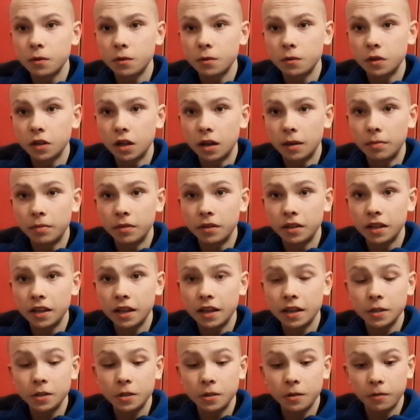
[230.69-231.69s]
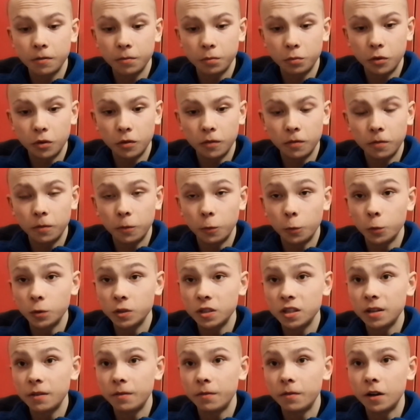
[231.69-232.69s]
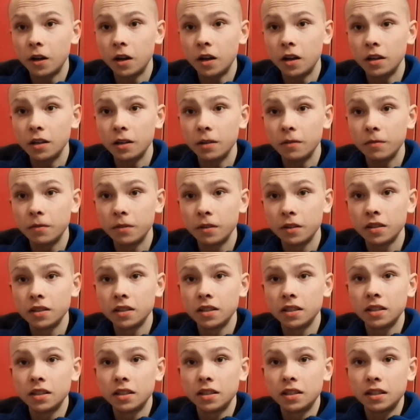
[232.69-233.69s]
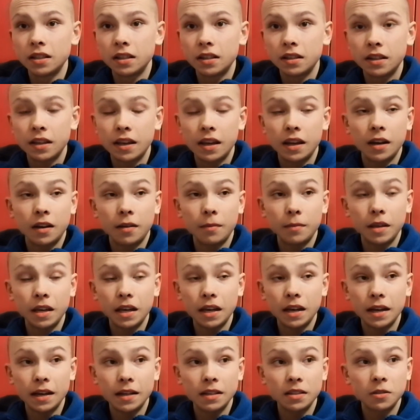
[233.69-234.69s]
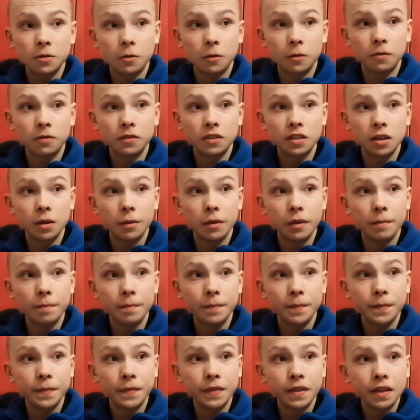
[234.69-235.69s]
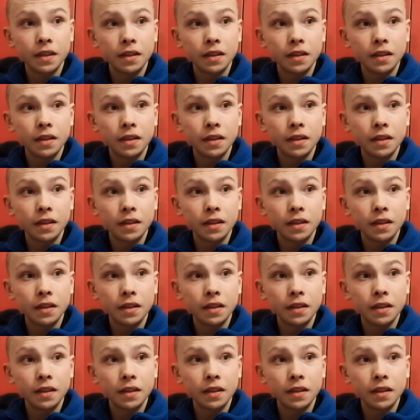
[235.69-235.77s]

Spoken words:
World Cup at the age of 45, then I mean, hats off to him.